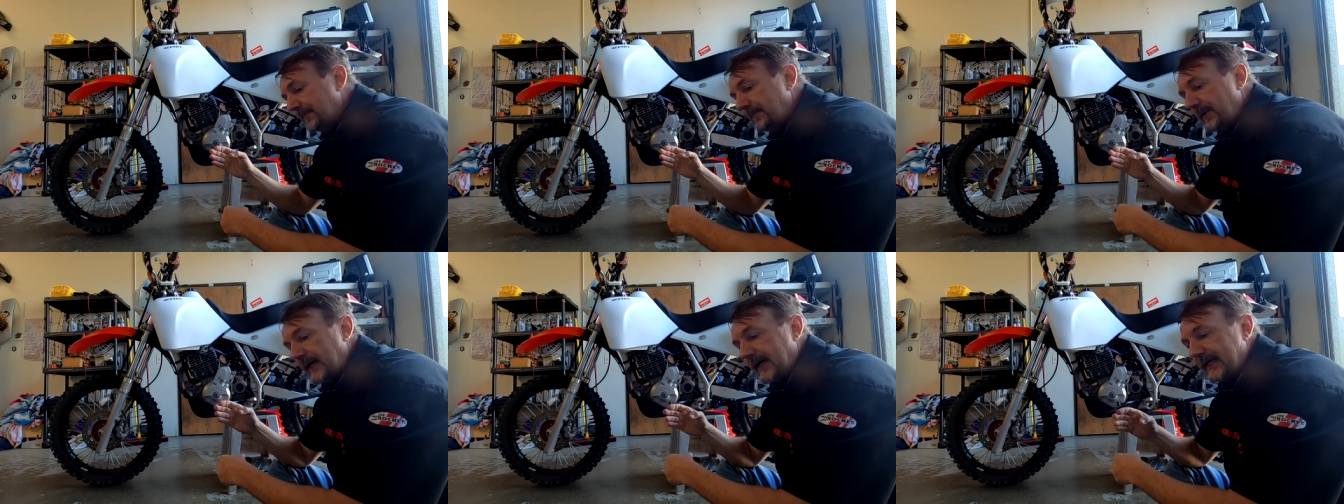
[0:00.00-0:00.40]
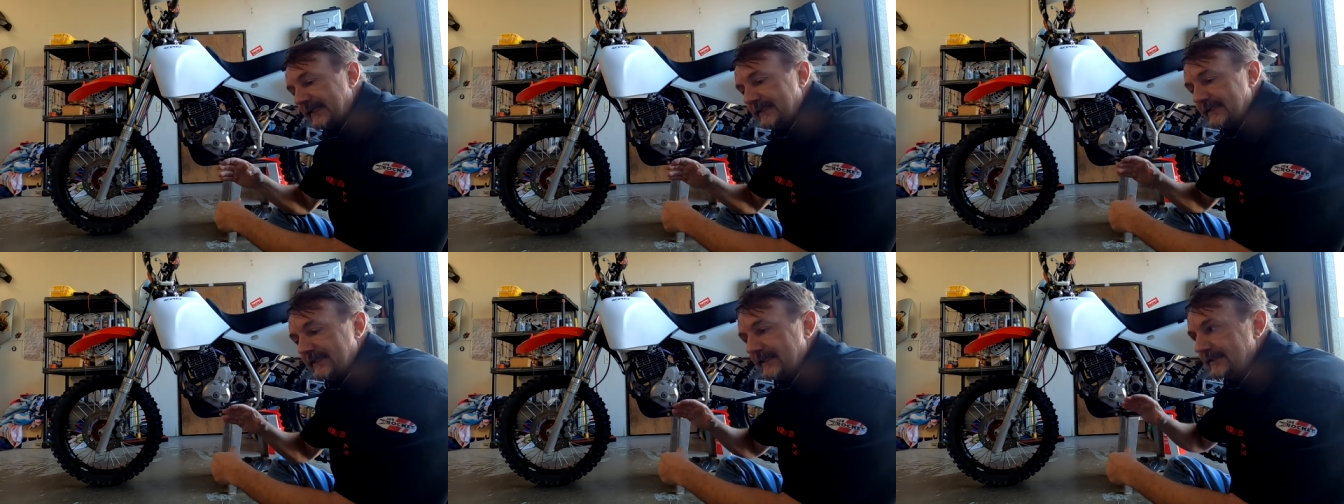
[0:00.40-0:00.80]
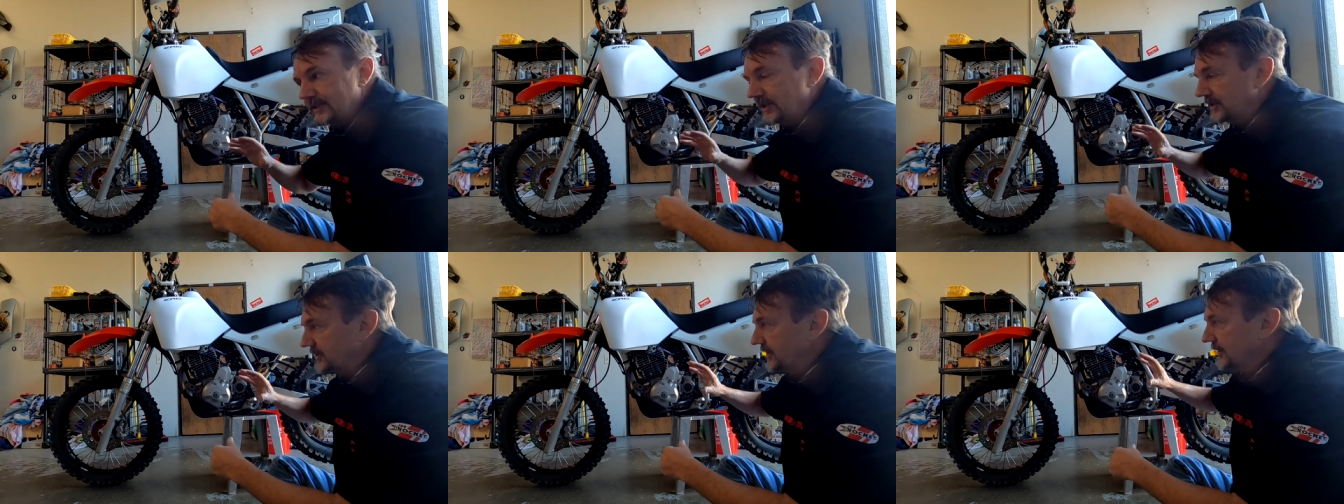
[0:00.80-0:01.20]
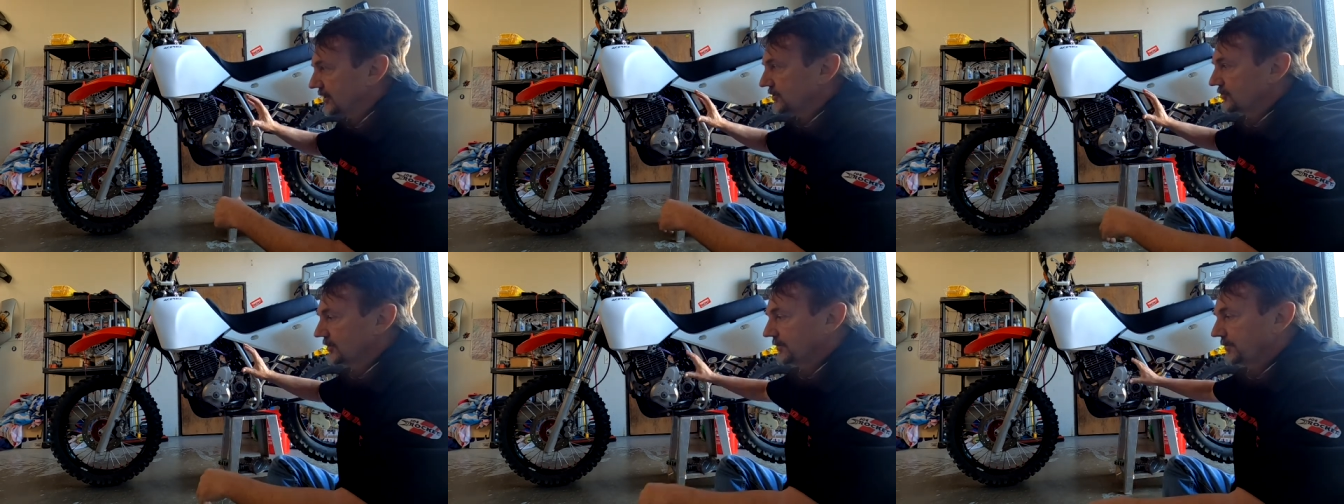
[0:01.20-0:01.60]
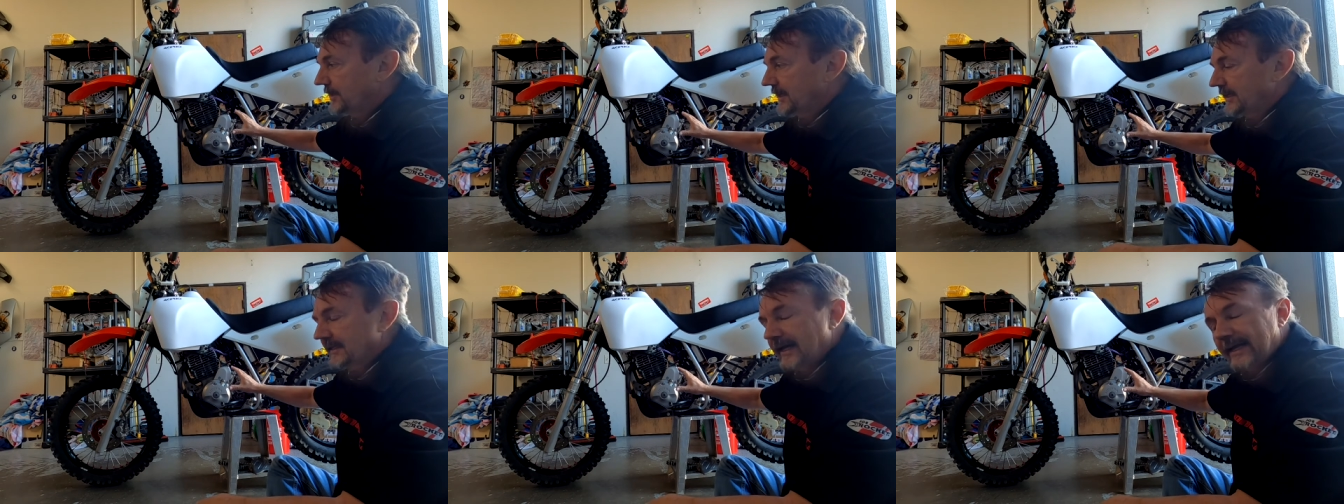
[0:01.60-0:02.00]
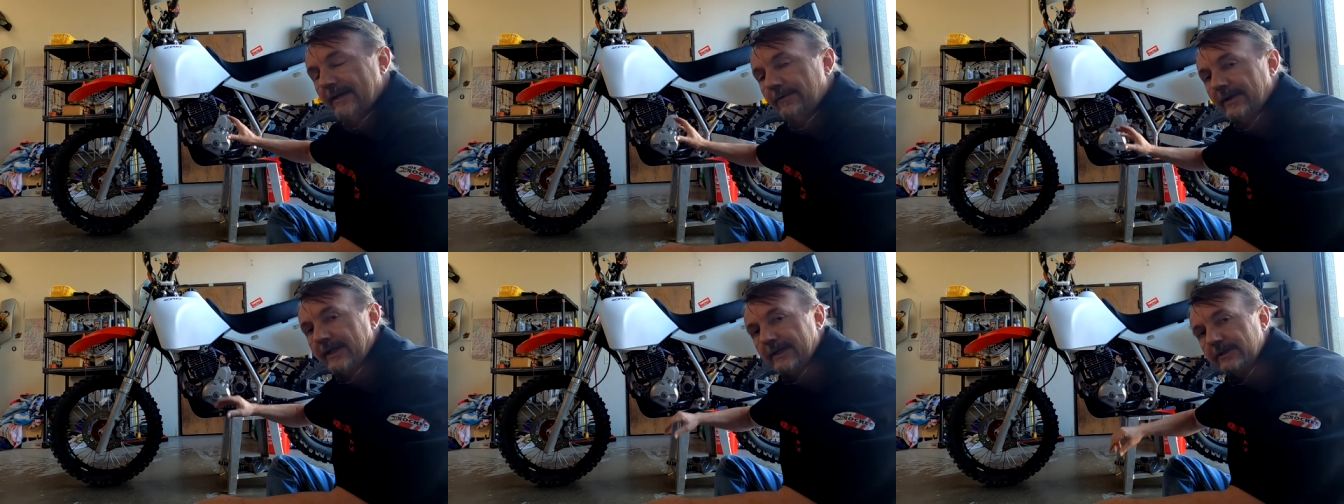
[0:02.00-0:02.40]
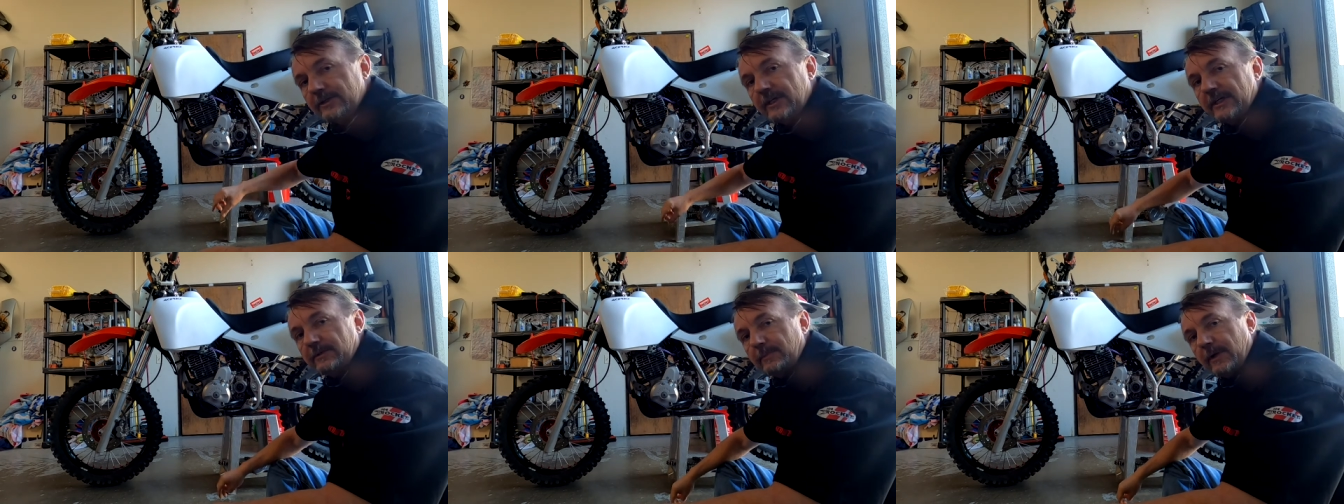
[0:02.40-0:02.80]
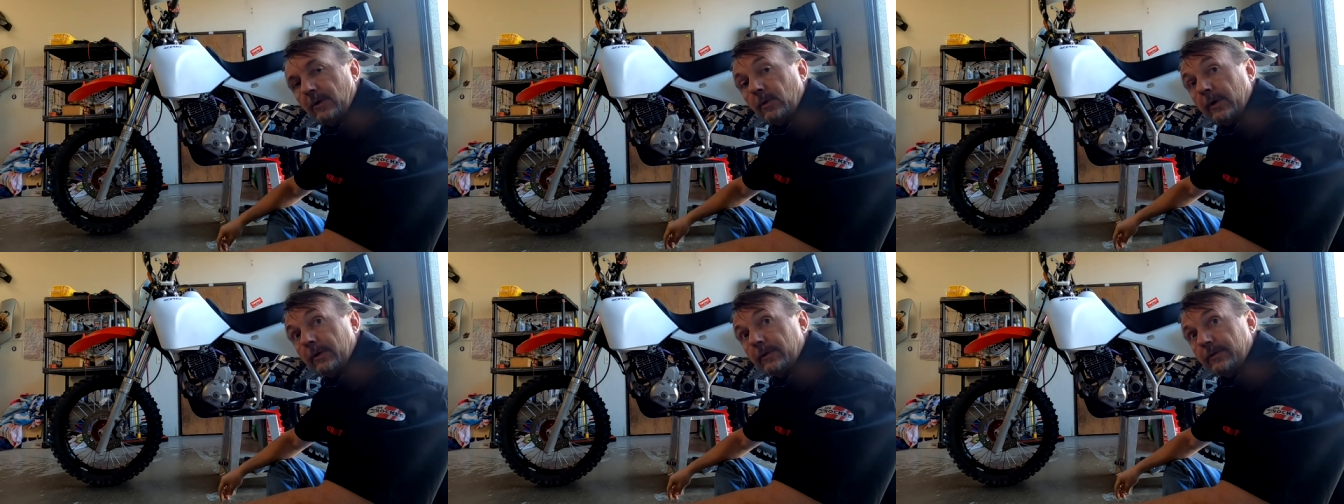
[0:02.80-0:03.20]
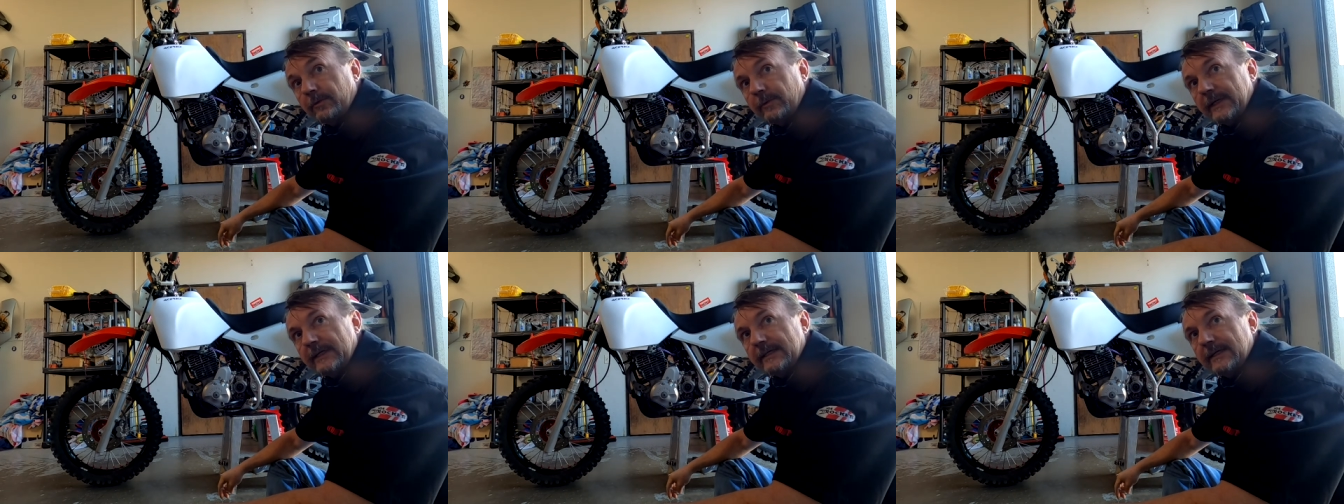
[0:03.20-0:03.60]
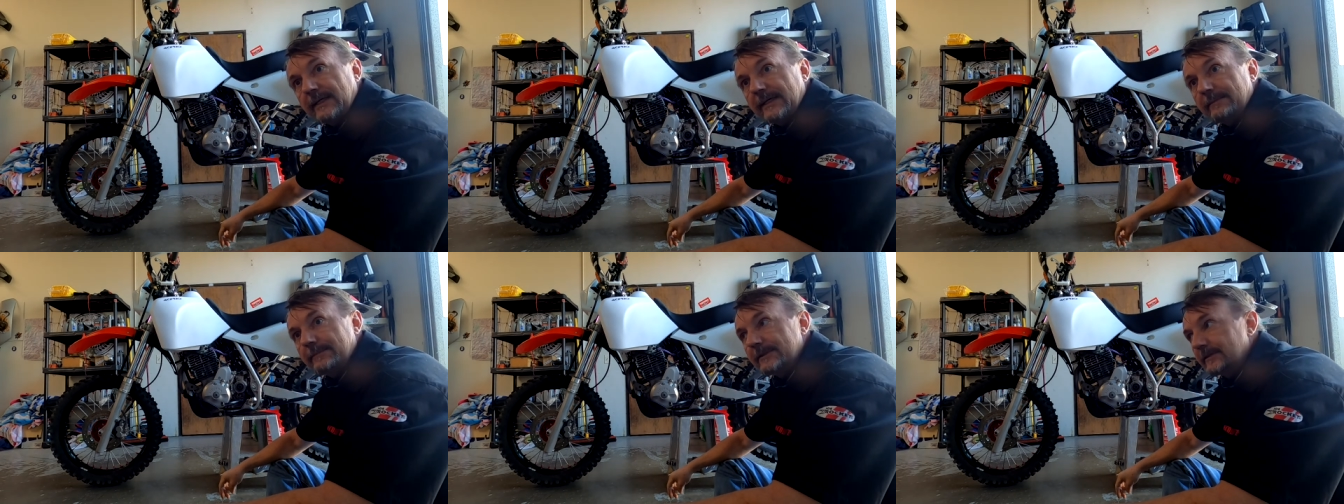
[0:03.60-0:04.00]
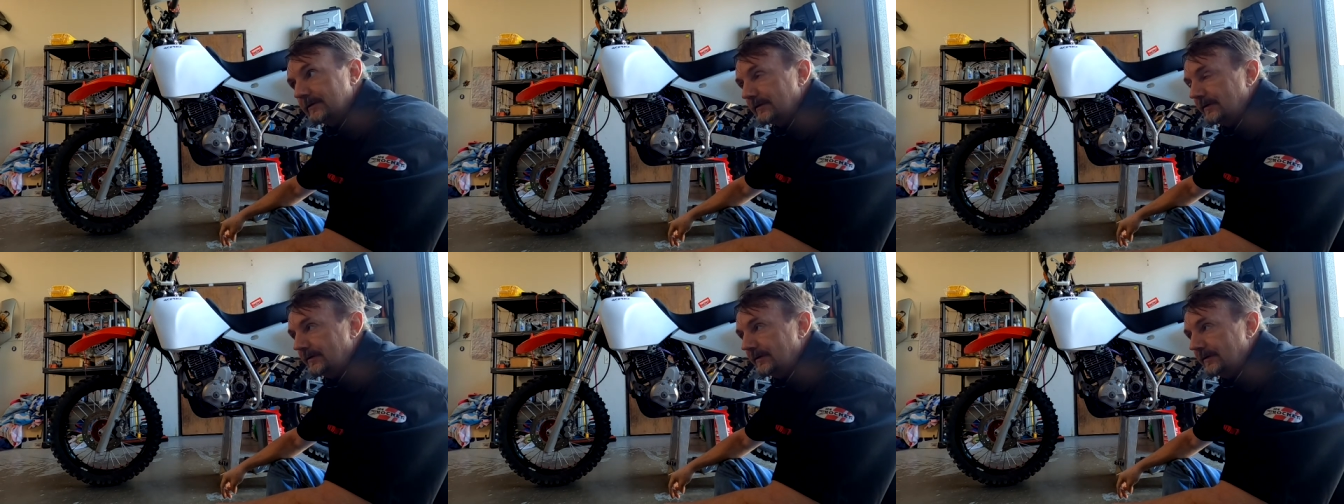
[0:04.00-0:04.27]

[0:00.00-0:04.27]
but just on a trip like that, I would have had to change my oil 3 times.